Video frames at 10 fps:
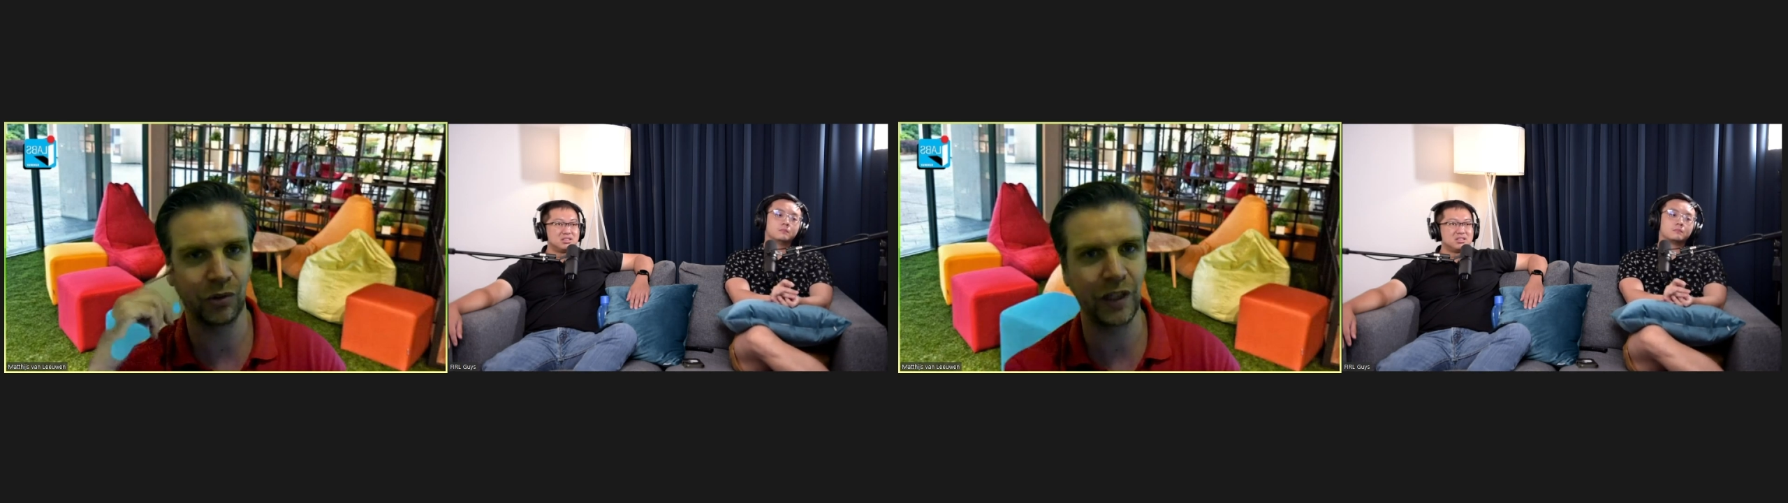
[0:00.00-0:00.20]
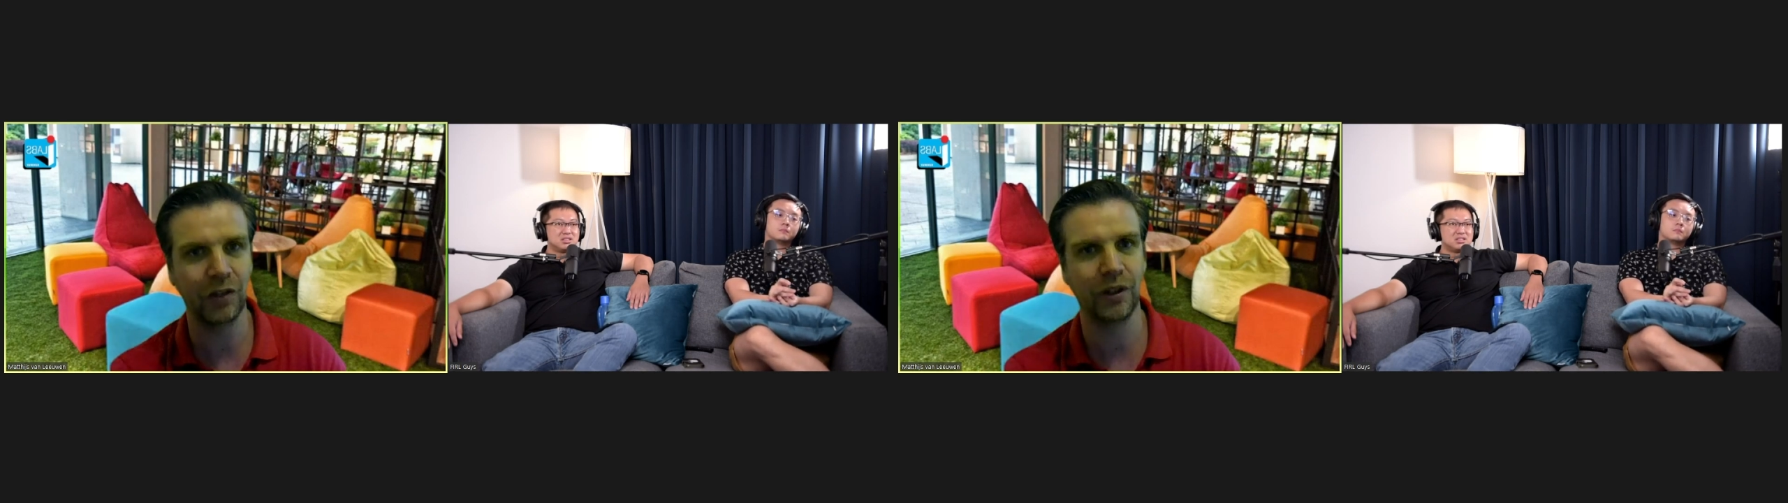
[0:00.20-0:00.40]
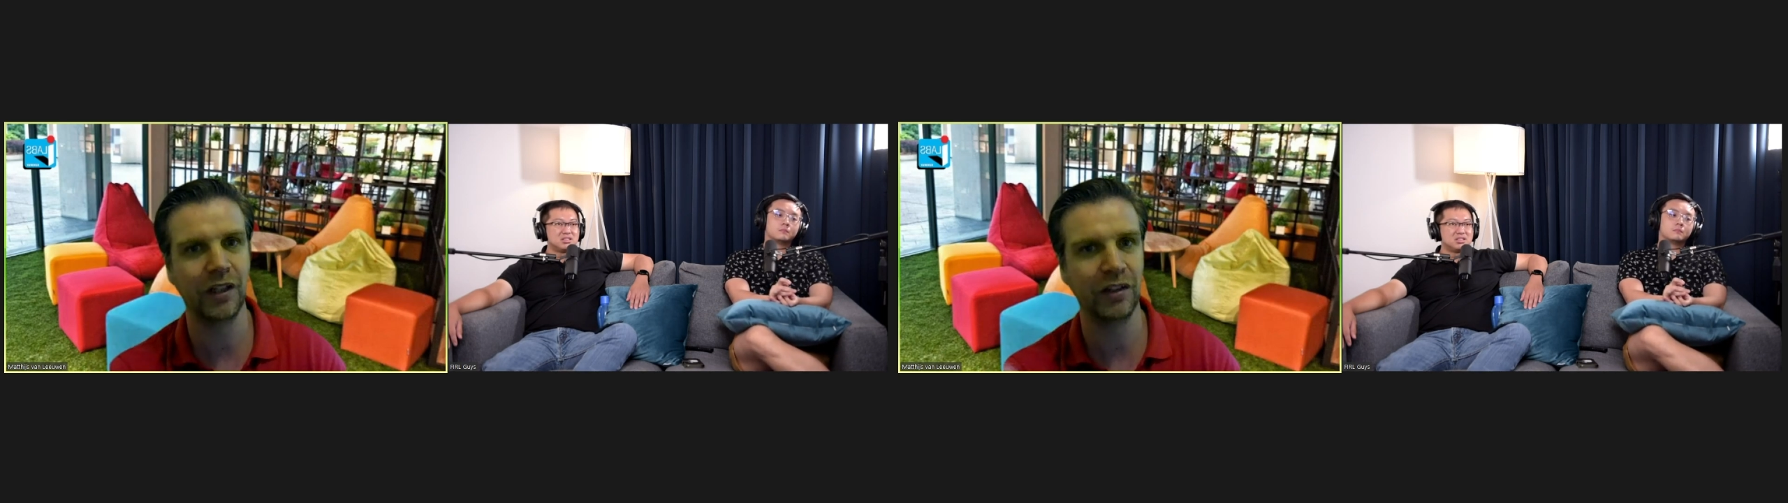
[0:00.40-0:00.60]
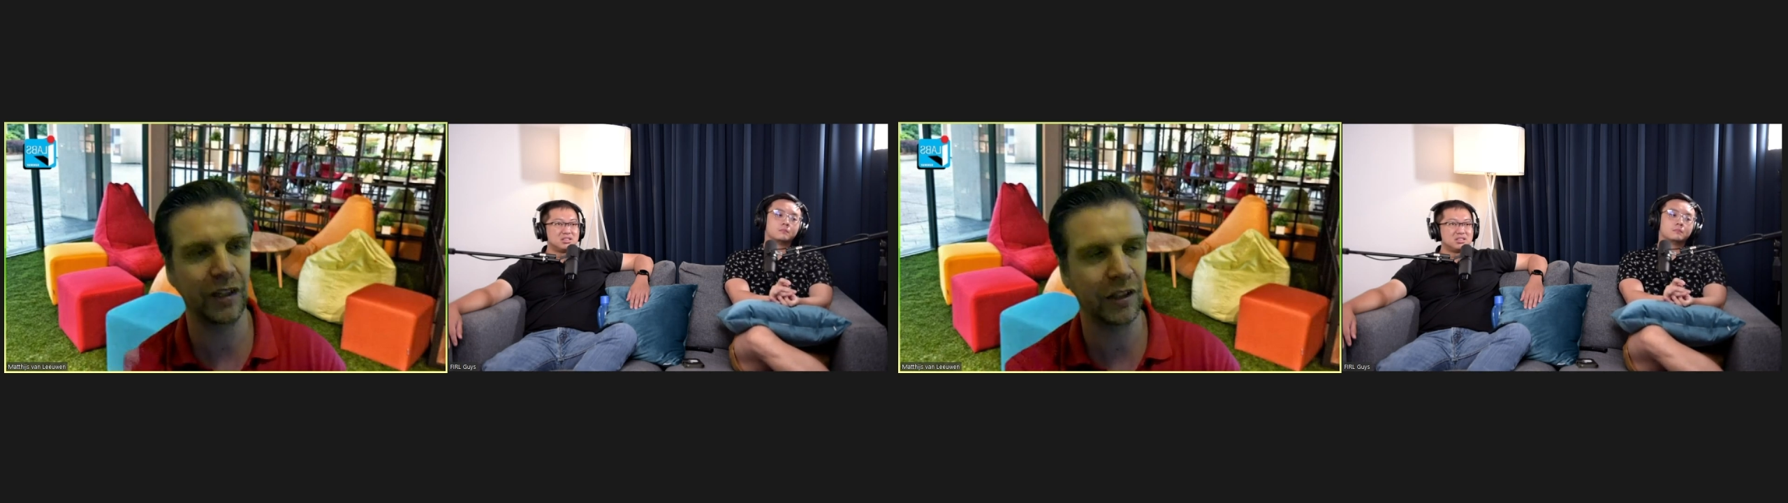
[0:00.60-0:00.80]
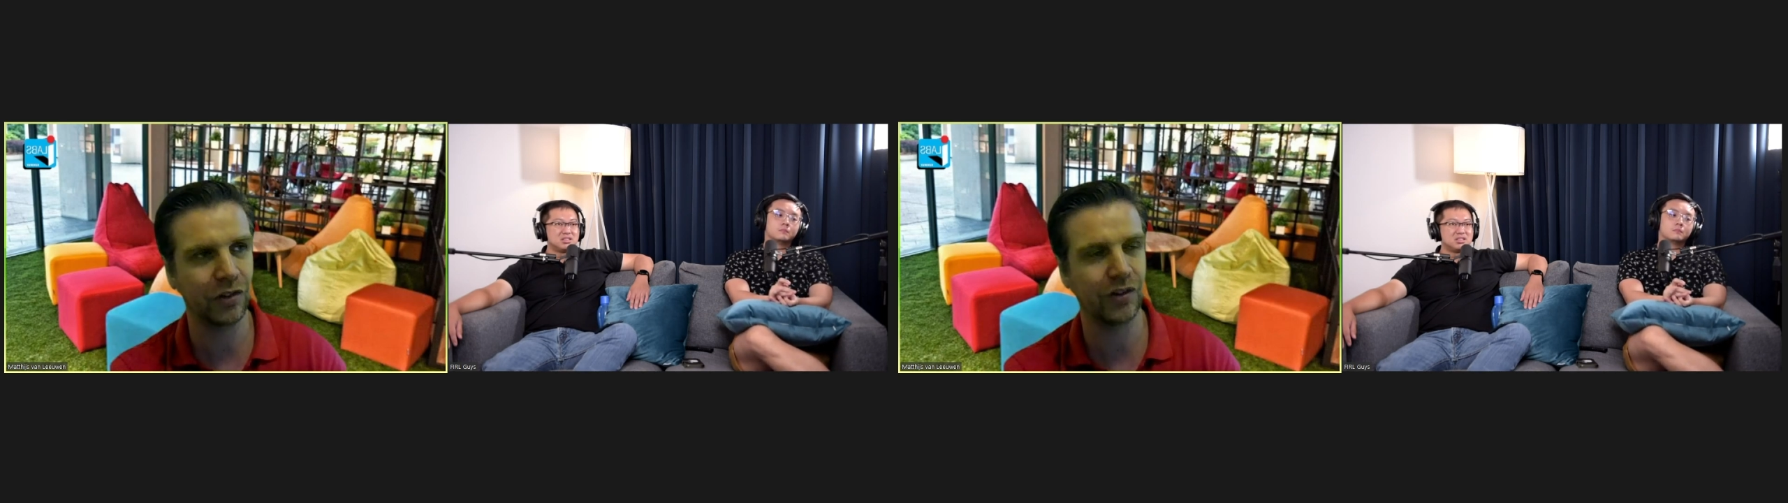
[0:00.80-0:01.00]
They already
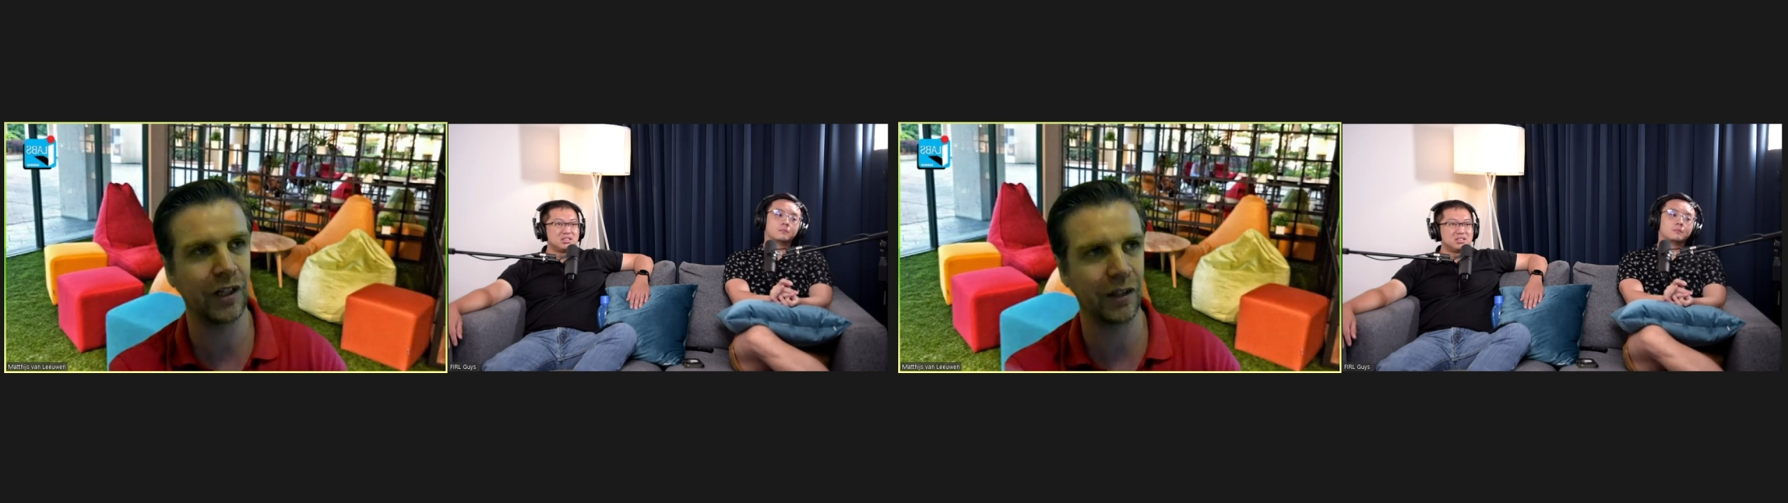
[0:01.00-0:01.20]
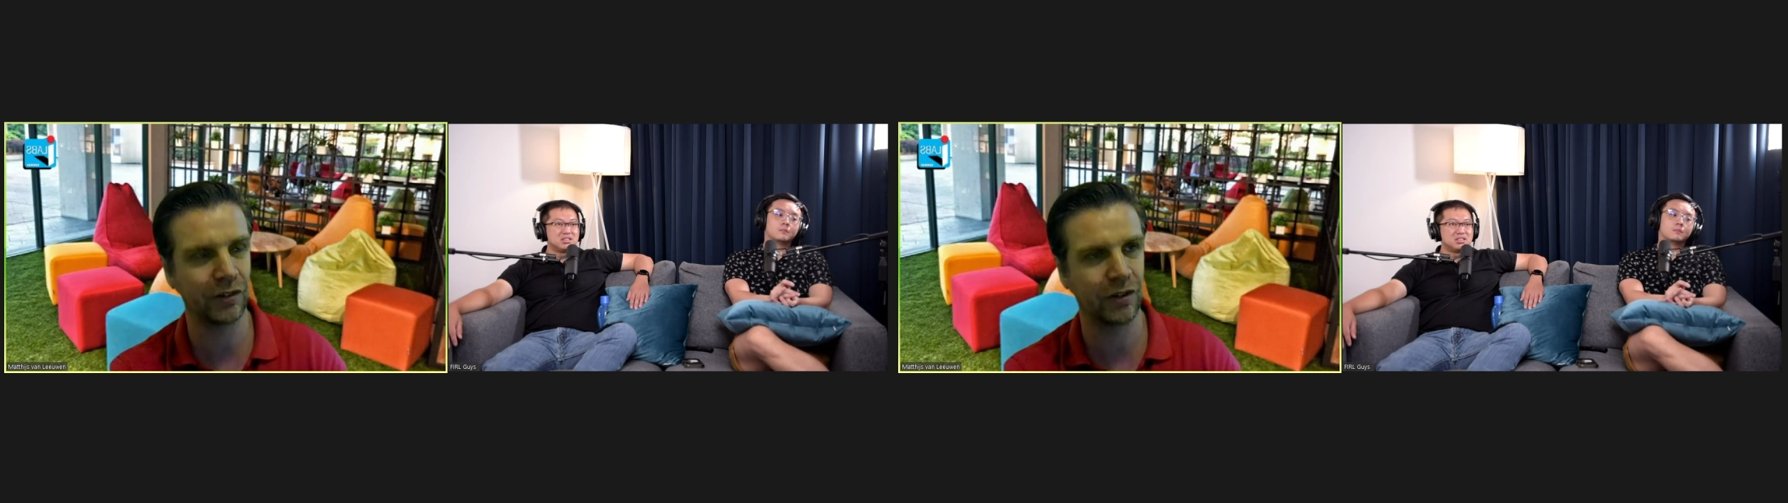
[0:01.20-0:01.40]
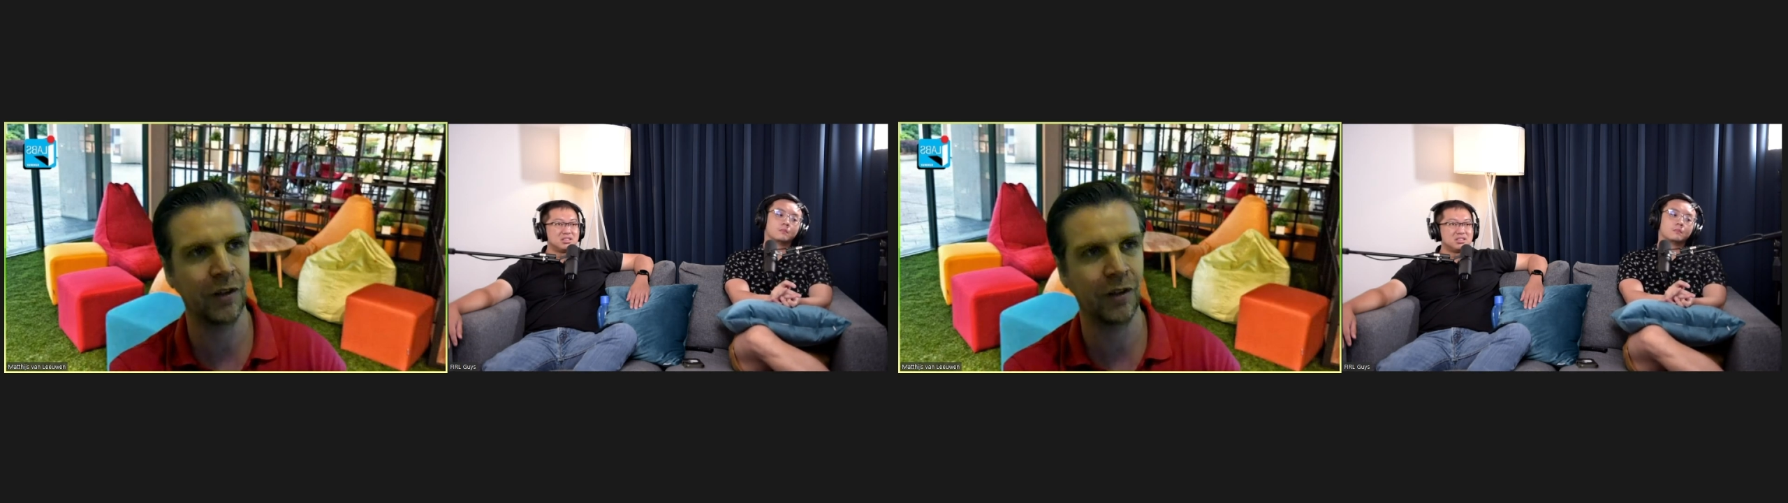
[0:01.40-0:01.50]
need to start,